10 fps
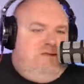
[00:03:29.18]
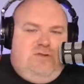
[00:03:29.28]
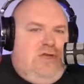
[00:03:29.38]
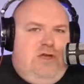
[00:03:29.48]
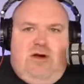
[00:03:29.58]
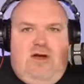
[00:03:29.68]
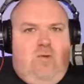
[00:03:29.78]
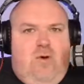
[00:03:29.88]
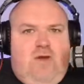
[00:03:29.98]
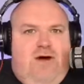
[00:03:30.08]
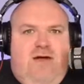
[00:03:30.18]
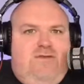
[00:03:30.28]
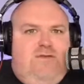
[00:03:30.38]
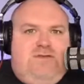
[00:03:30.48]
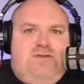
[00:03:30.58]
the guy I want, I
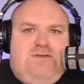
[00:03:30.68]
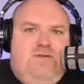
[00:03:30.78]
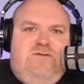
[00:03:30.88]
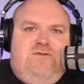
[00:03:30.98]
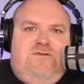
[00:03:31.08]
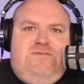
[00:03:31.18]
haven't sort of